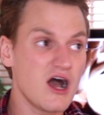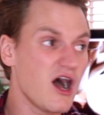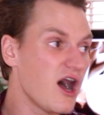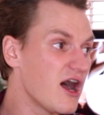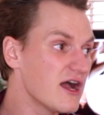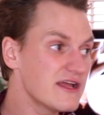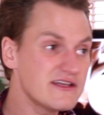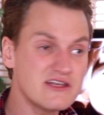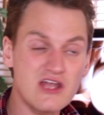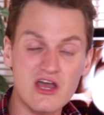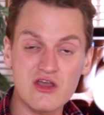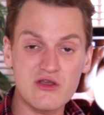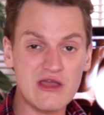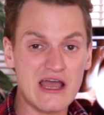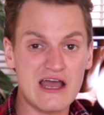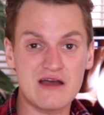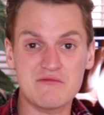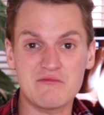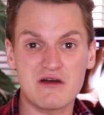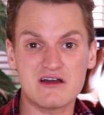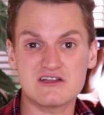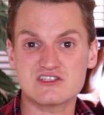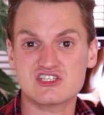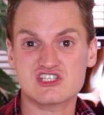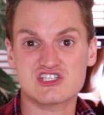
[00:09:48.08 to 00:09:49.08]
I know how
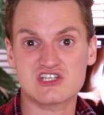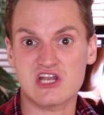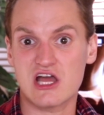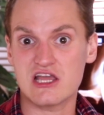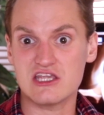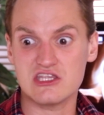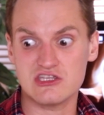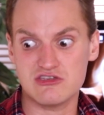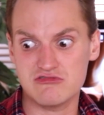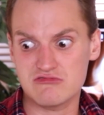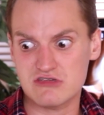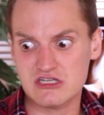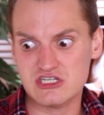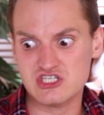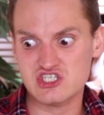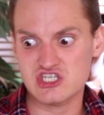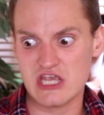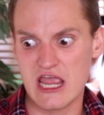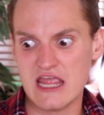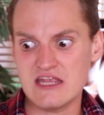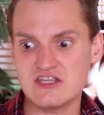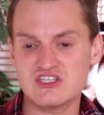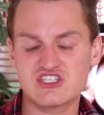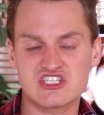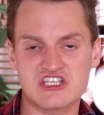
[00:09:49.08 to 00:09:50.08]
much like you can
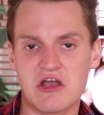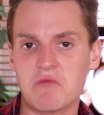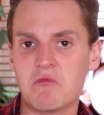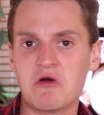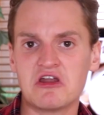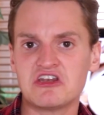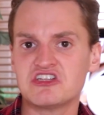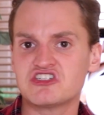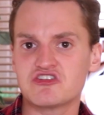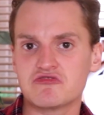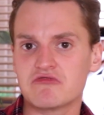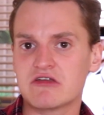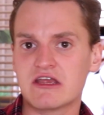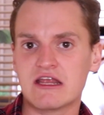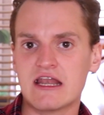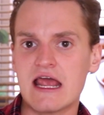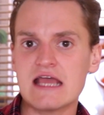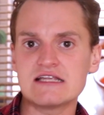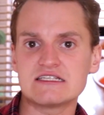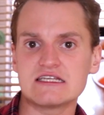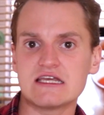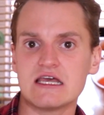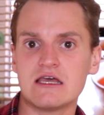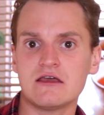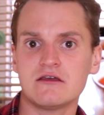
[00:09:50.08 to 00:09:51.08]
change someone during an
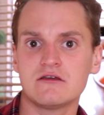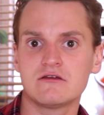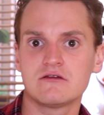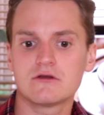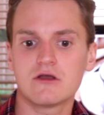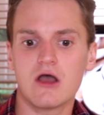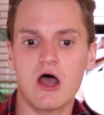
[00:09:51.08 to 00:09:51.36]
edit.